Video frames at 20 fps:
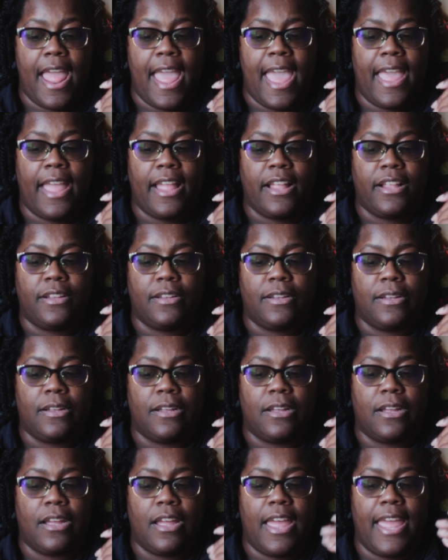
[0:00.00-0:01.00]
And
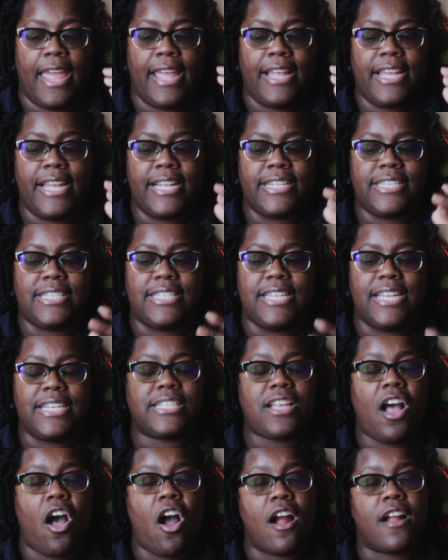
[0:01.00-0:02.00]
it's
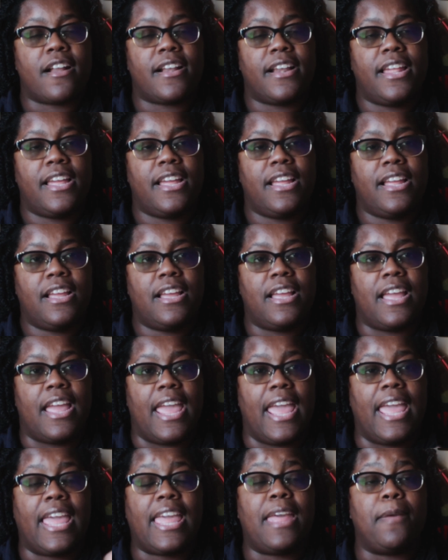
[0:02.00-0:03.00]
disheartening.
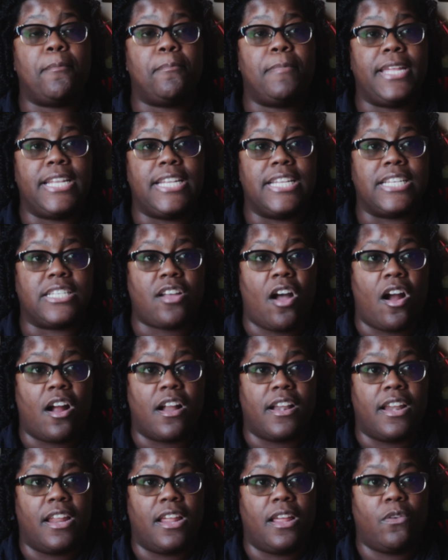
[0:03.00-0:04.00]
It can be
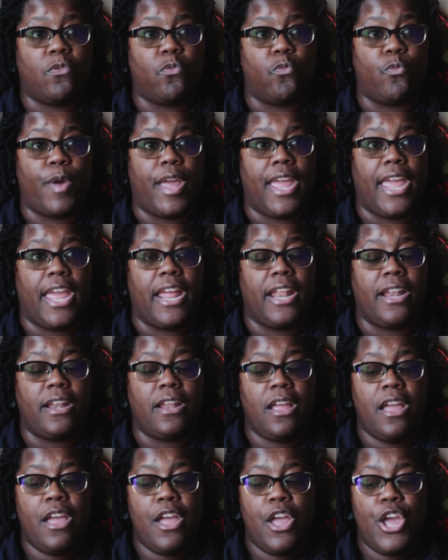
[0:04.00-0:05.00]
disheartening
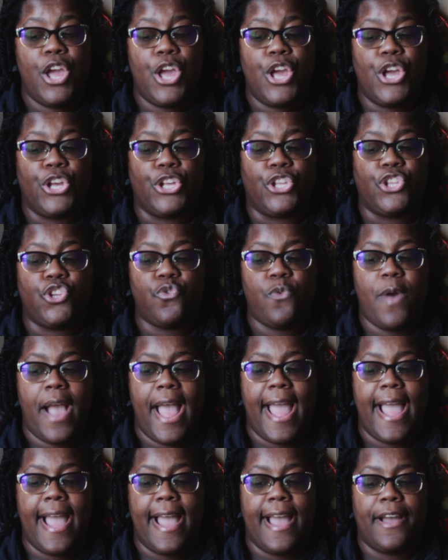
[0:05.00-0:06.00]
when you
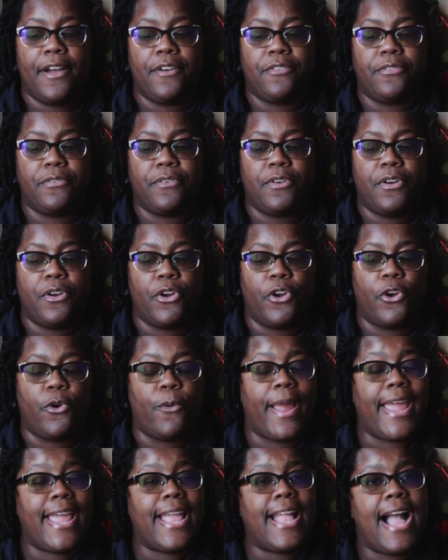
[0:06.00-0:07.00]
have
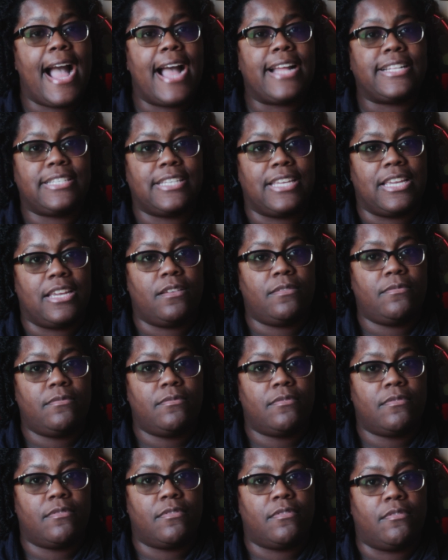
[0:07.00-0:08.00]
great content,
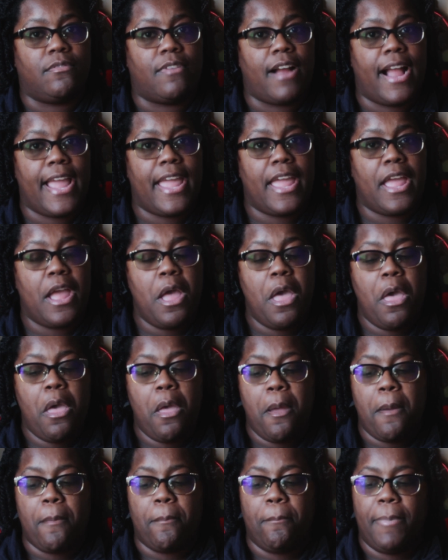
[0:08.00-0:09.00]
right?
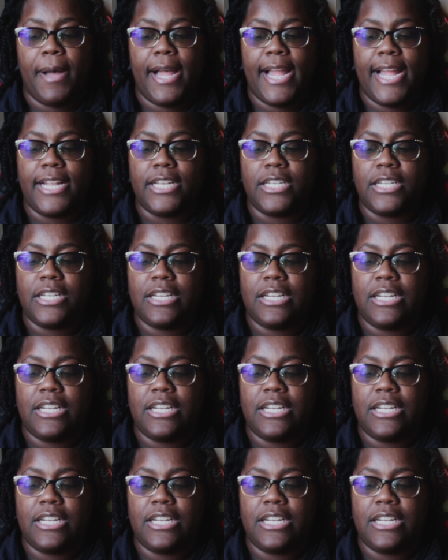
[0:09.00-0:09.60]
But